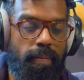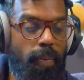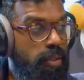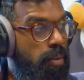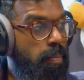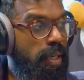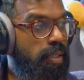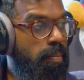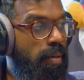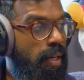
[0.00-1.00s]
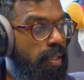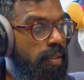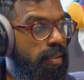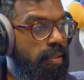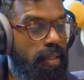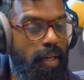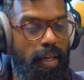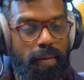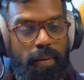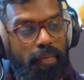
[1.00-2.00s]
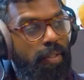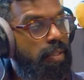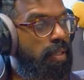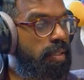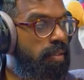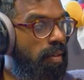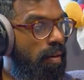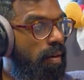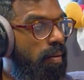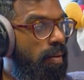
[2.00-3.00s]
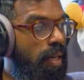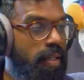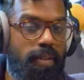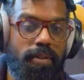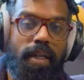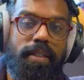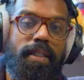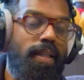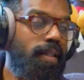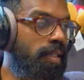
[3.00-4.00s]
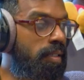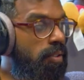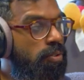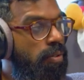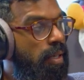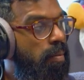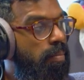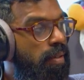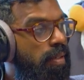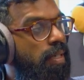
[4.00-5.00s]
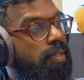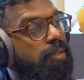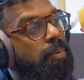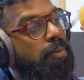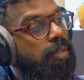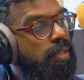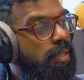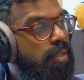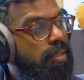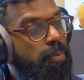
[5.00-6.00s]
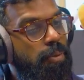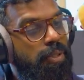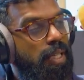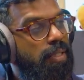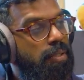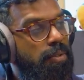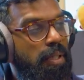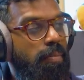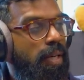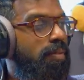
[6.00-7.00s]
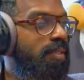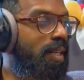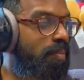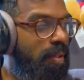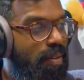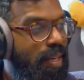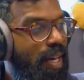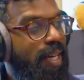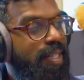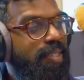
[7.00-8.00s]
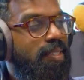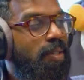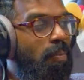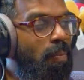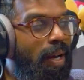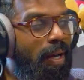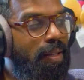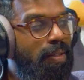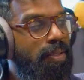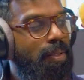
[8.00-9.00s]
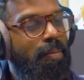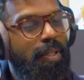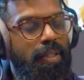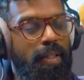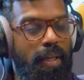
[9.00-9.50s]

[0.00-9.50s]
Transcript: we went to a pizza place We're having a nice time. And it was like near the end of the trip, and like towards the end of the trip, everyone's getting a bit relaxed. It's gone well. Do you know what I mean?